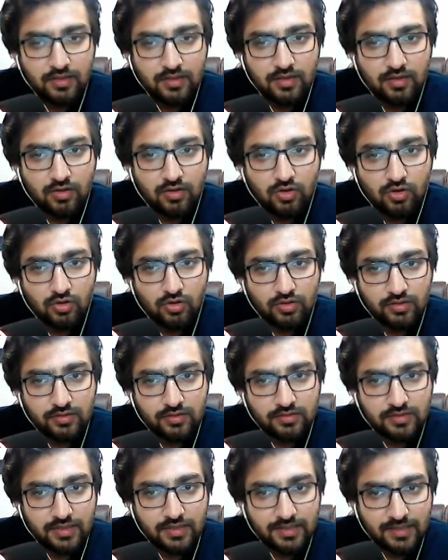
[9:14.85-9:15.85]
on
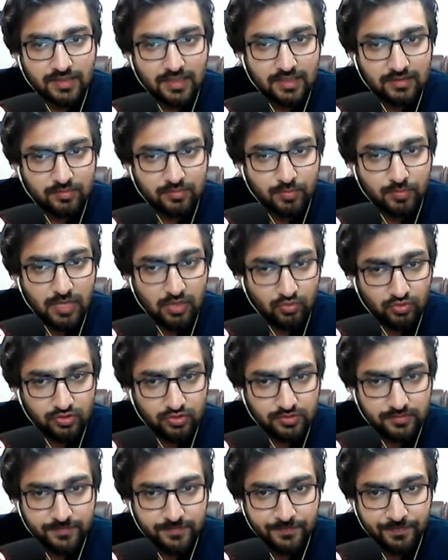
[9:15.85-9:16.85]
38 pound,
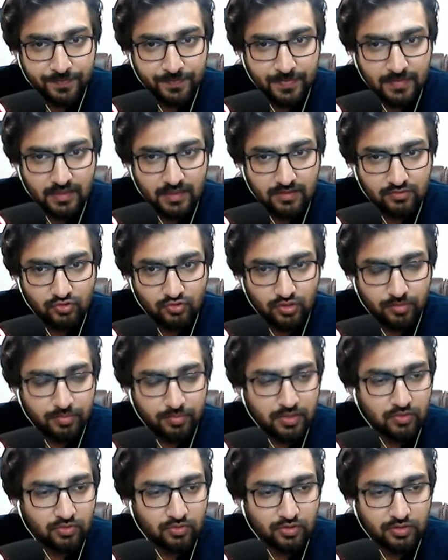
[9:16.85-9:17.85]
sorry,
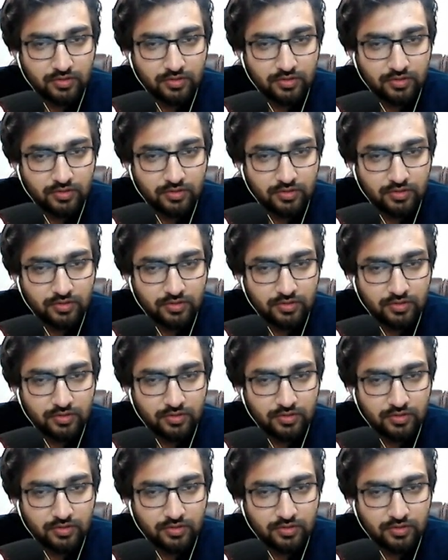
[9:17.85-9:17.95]
pound.